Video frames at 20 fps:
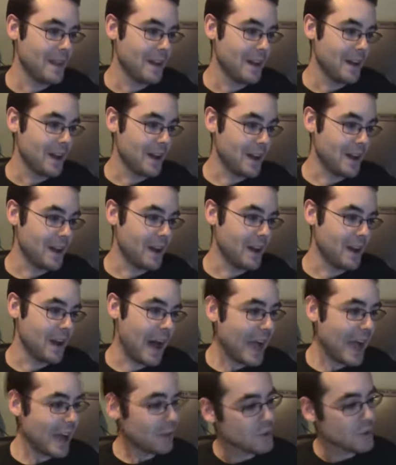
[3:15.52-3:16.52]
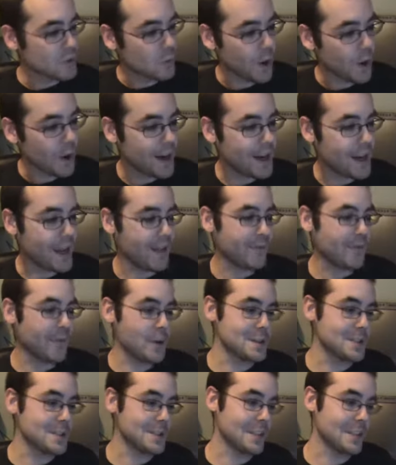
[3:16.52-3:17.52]
Uh, I was worried at
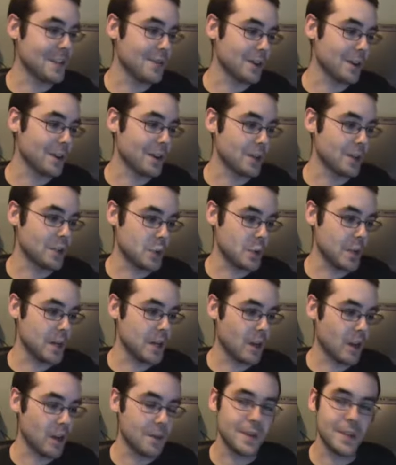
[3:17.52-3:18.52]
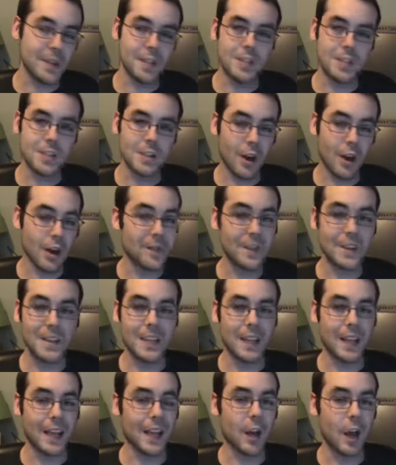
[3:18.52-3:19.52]
first that they were going to treat RB,
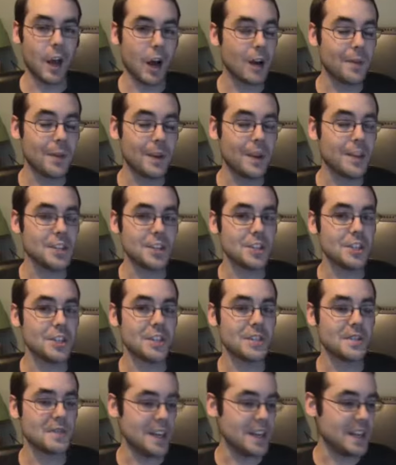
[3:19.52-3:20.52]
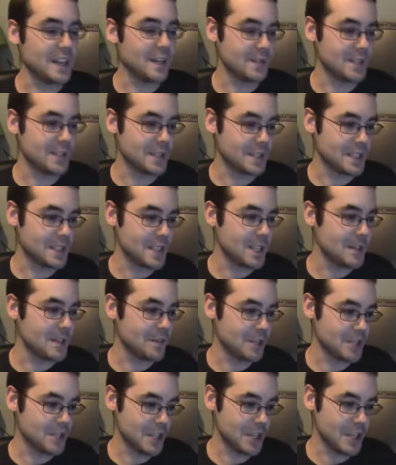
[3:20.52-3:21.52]
RVD like garbage and just feed him to the Cena
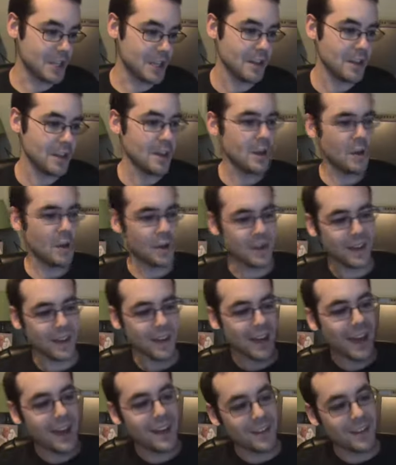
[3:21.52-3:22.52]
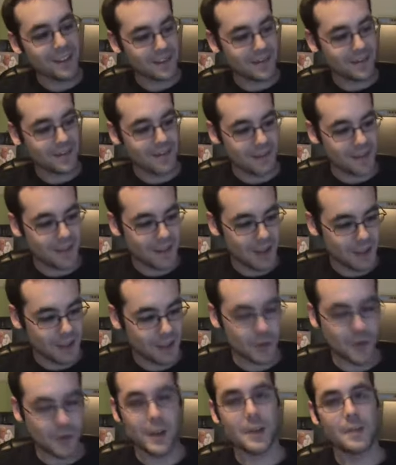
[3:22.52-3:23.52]
machine, but they kind of did
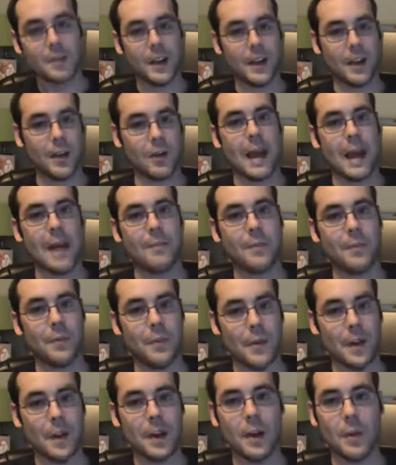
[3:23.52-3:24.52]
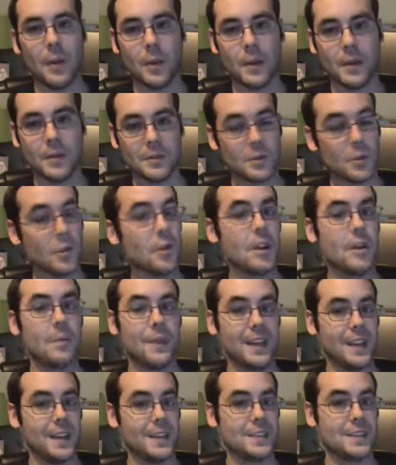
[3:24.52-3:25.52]
treat him like crap uh, when he was going up
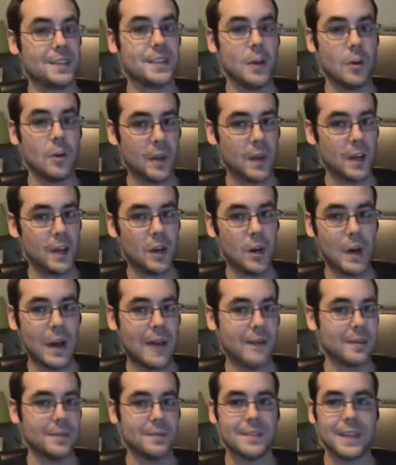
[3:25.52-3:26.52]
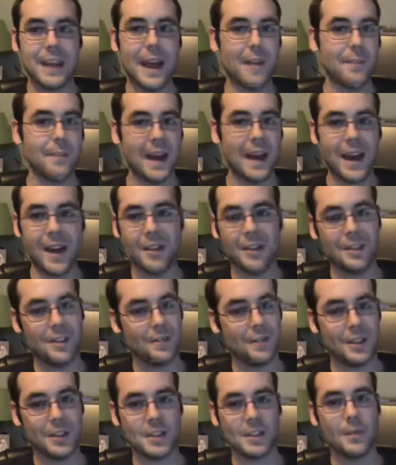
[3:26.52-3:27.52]
against Del Rio, having him tap out and a
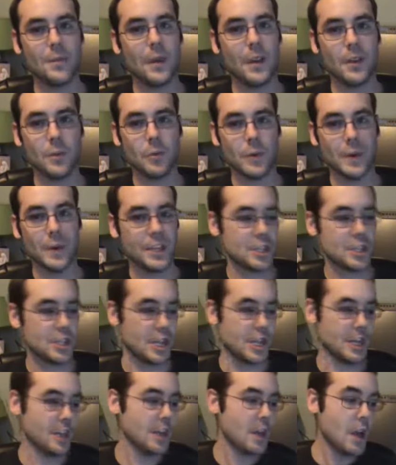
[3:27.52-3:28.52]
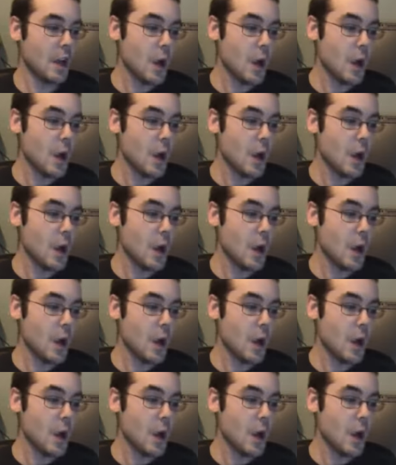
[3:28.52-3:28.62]
bunch of other weak shit.